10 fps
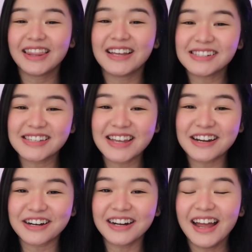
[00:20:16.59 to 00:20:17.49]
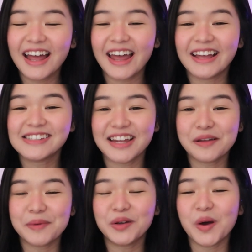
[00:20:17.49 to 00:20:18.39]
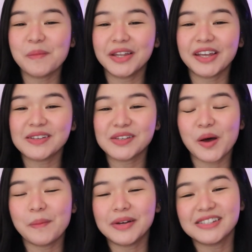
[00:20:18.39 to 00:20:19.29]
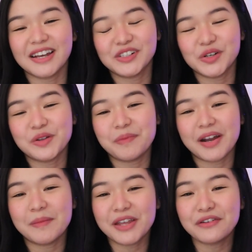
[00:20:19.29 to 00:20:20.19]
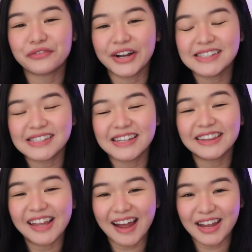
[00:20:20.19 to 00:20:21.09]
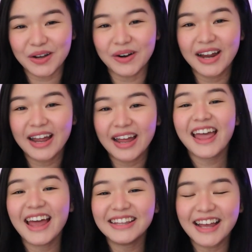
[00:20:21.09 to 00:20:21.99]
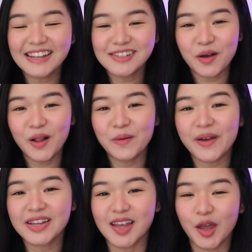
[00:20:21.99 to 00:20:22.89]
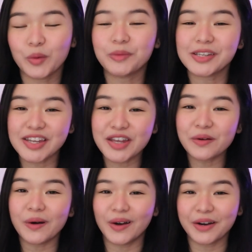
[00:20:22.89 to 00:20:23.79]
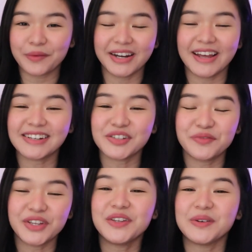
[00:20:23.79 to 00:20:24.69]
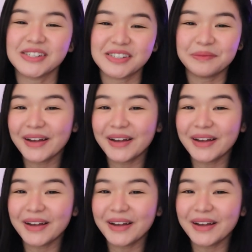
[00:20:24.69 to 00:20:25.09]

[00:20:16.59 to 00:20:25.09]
this year, and sana mag-comment kayo sa comment section para maging friends din tayo. And as always, I hope to see you on our next videos.